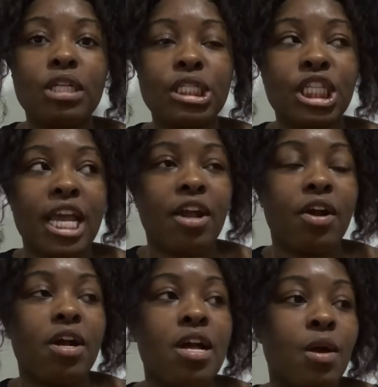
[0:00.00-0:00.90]

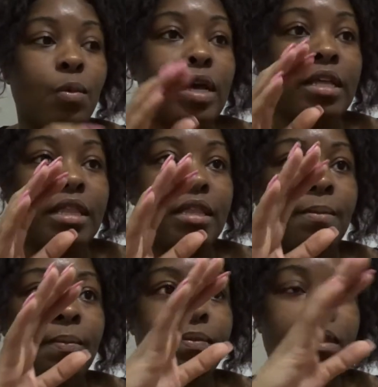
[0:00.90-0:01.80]
share with
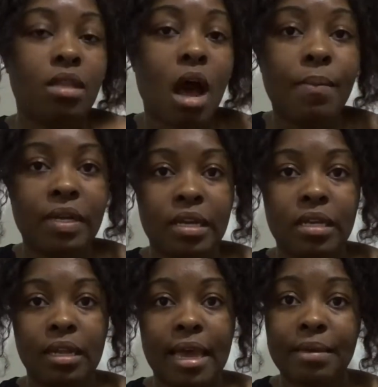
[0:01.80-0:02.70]
dominant
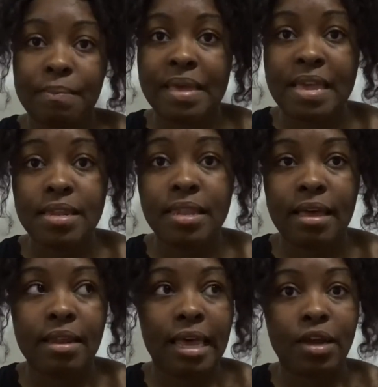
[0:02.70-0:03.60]
like men
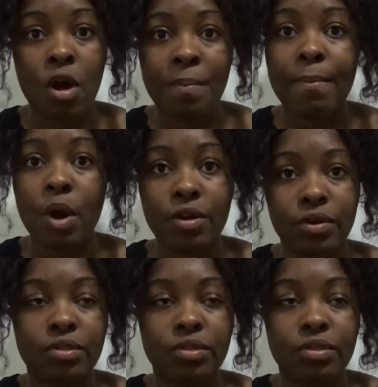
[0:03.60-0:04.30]
that like are my partners.